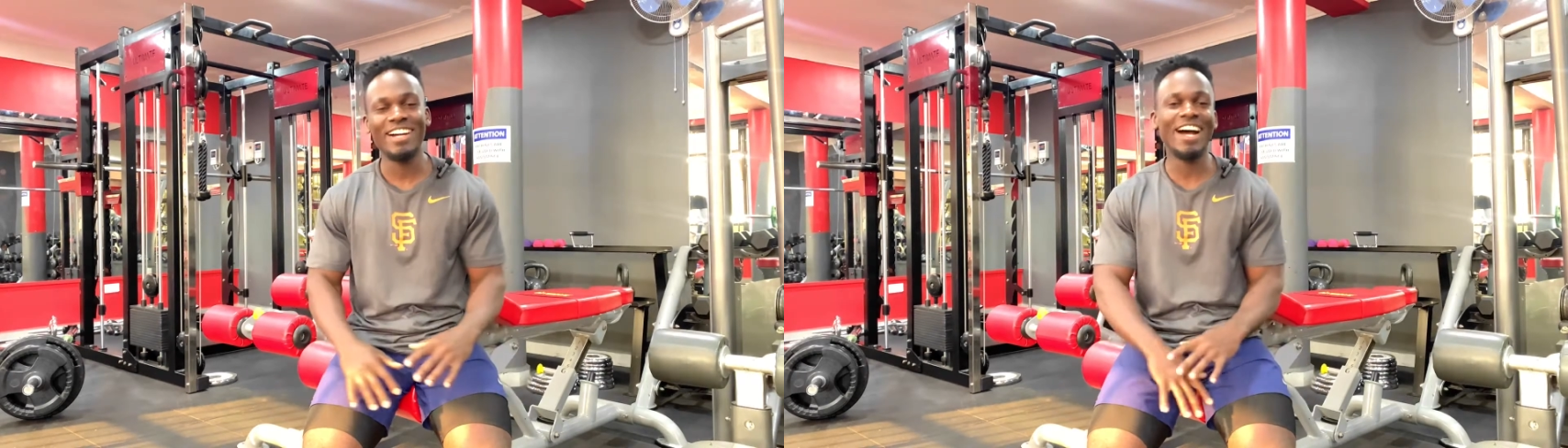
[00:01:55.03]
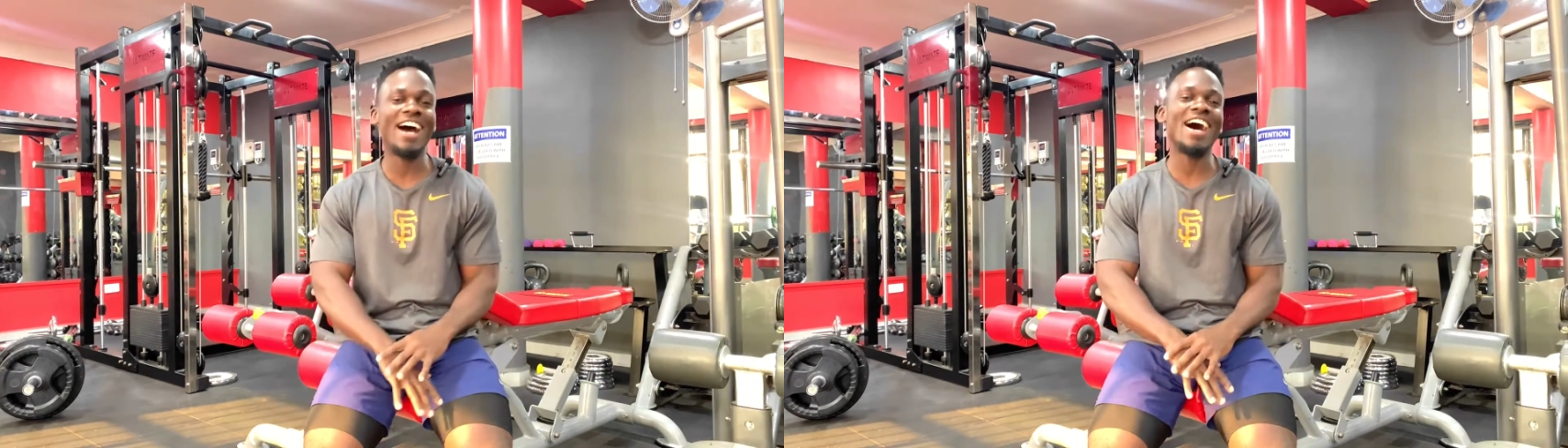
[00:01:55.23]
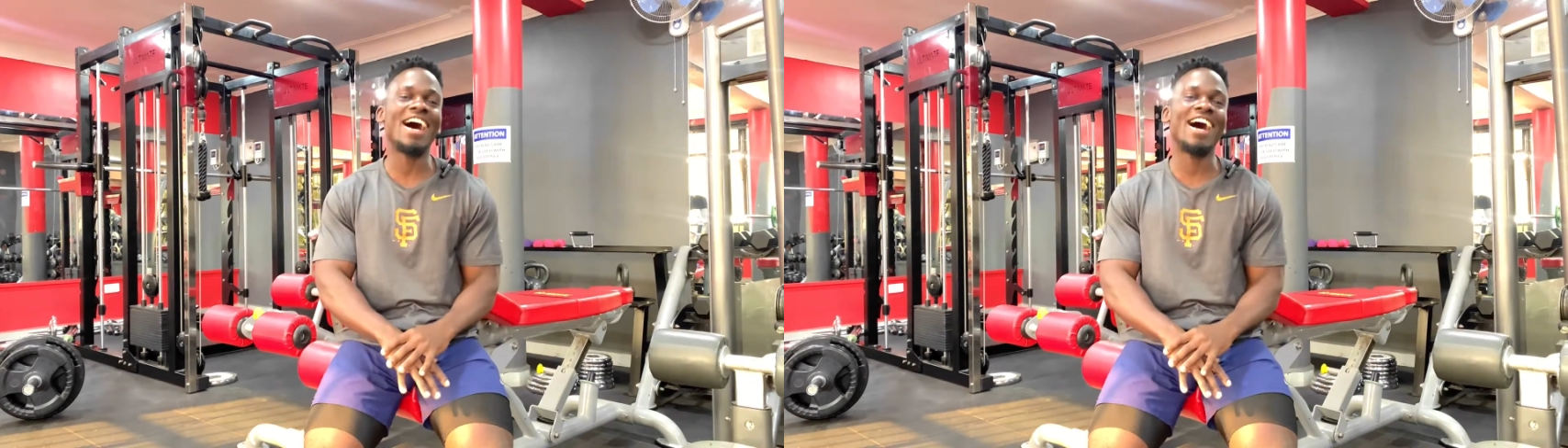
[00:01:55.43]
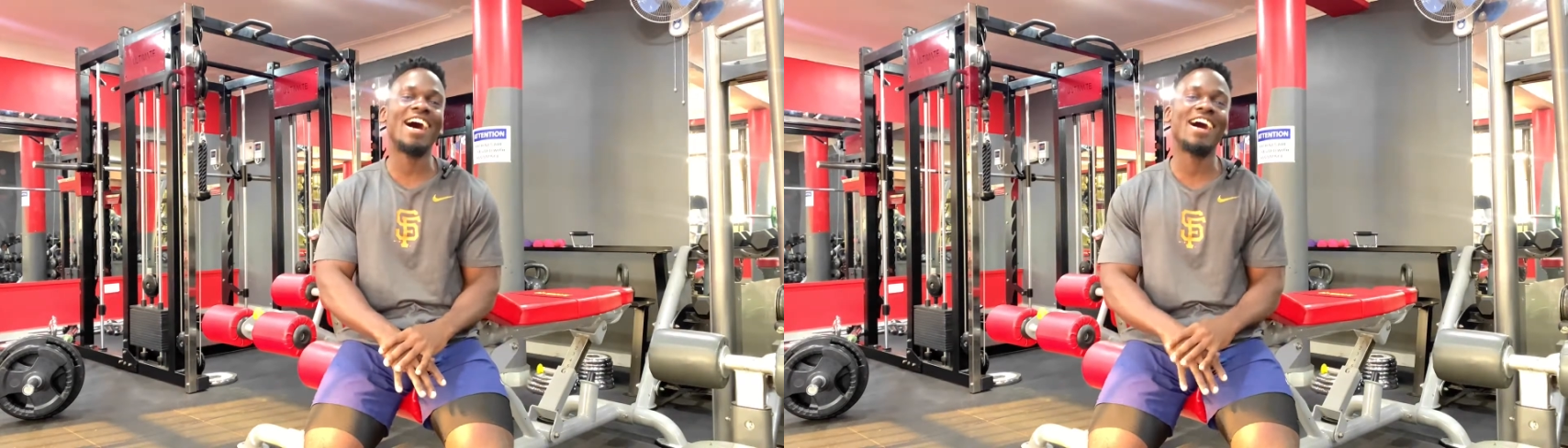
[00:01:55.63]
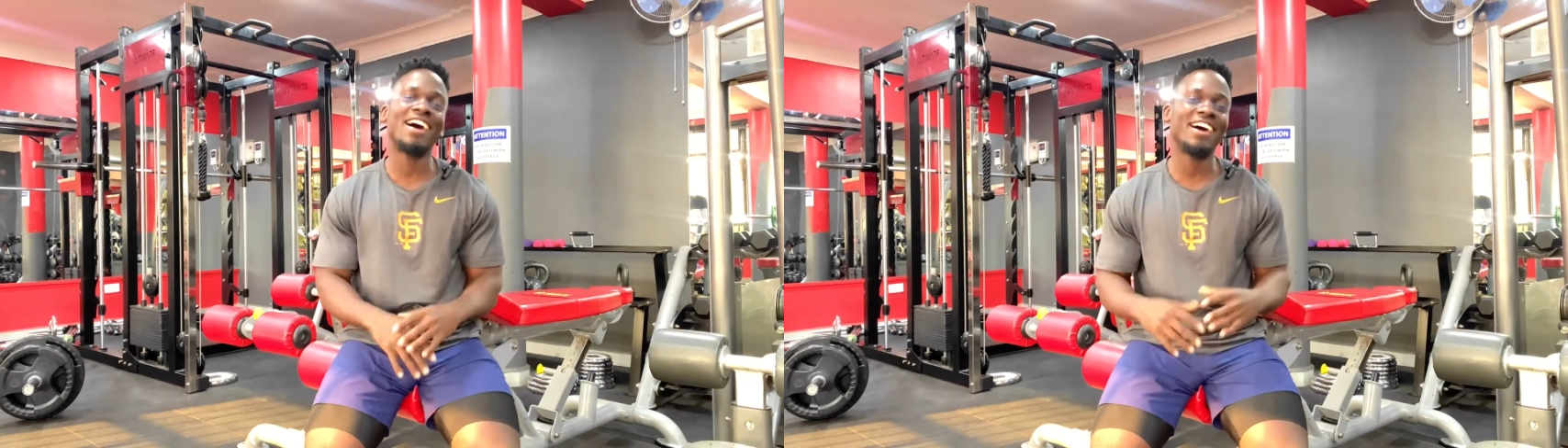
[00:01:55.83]

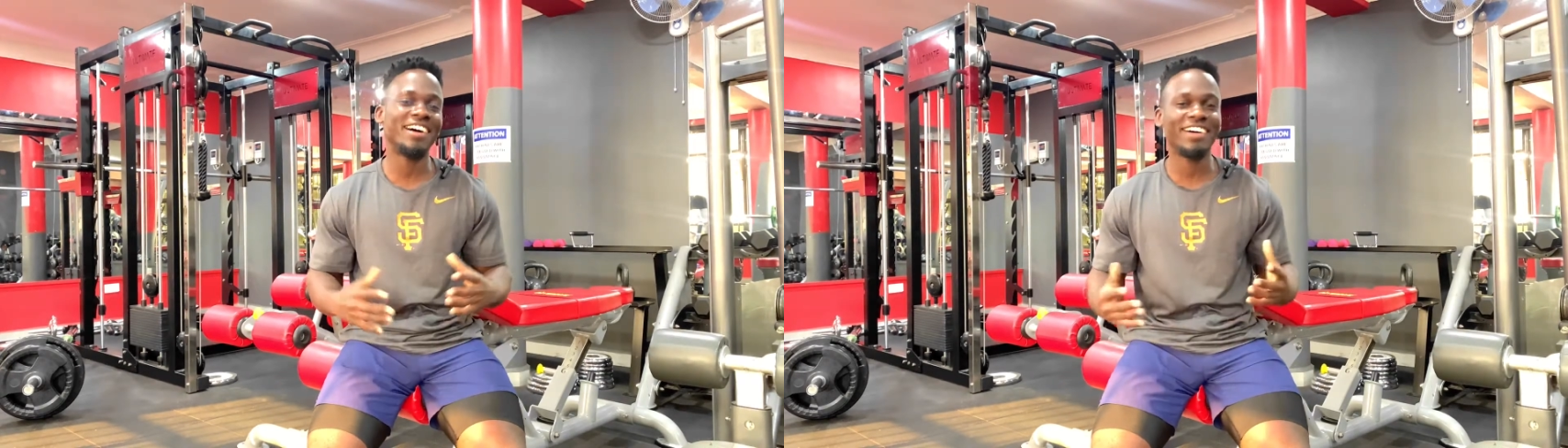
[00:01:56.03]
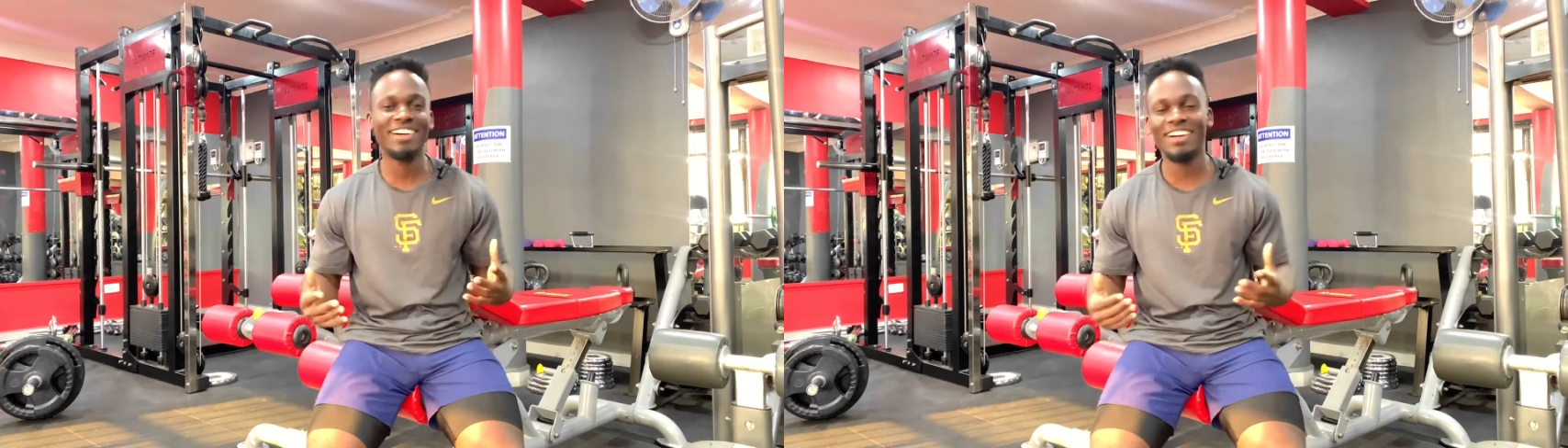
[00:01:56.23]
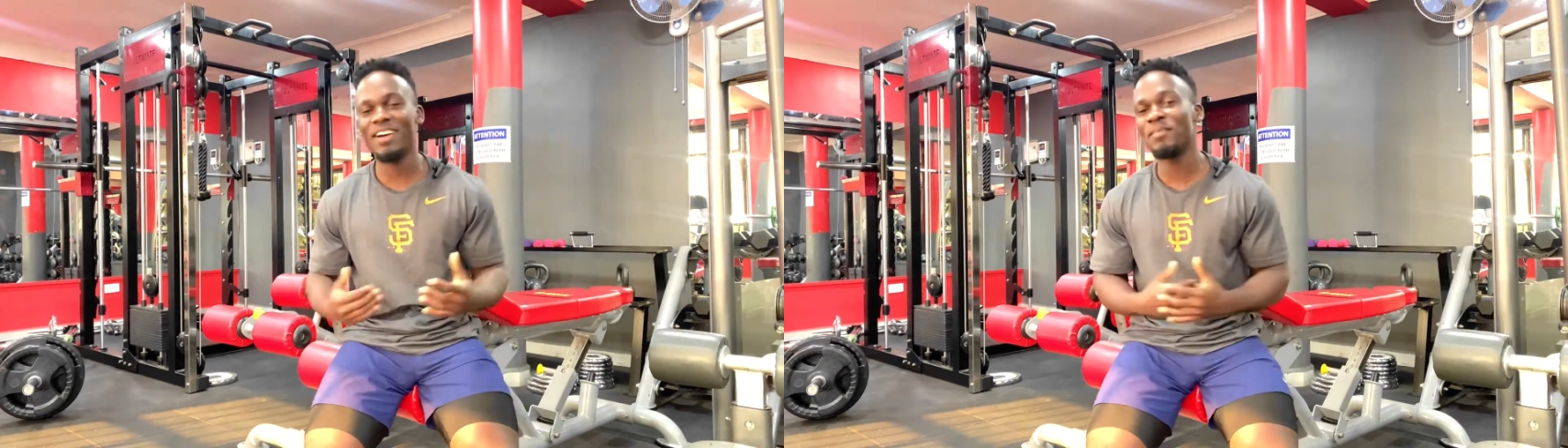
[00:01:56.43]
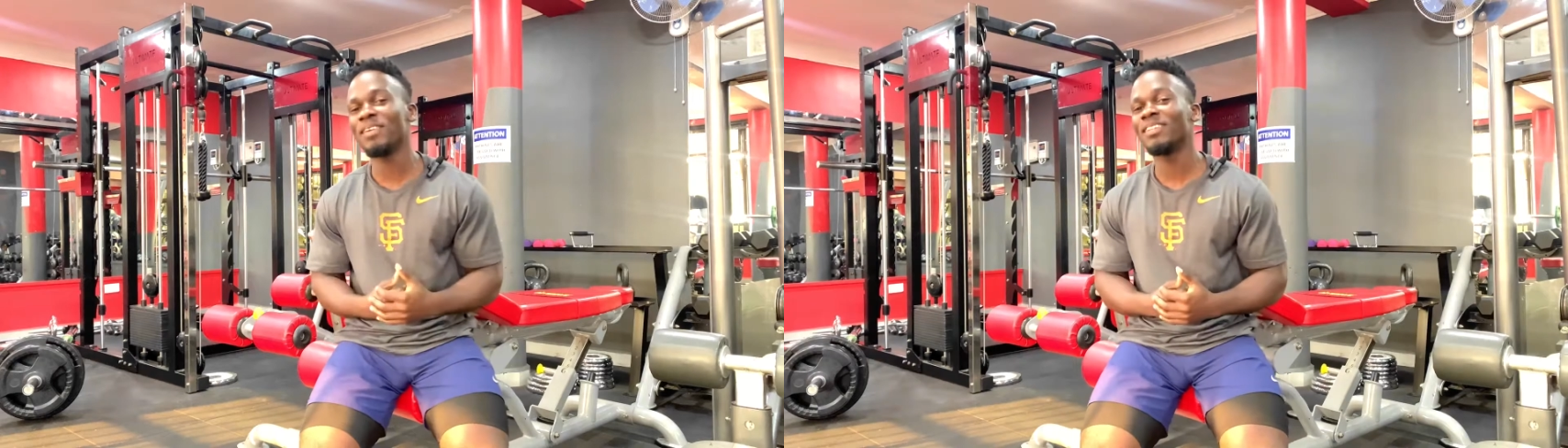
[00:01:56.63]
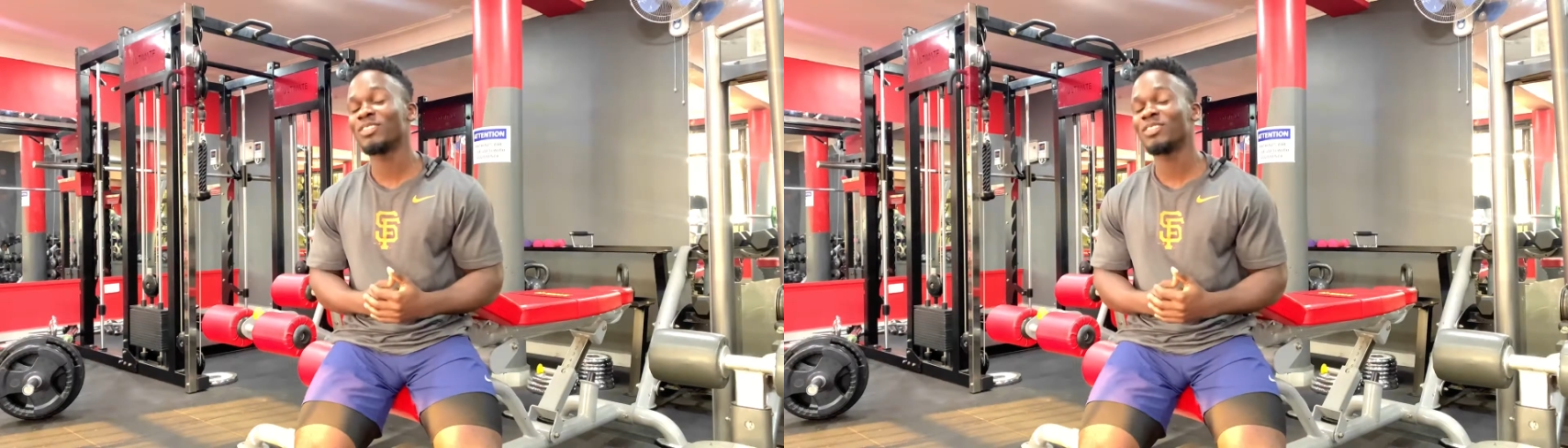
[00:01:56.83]
I mean,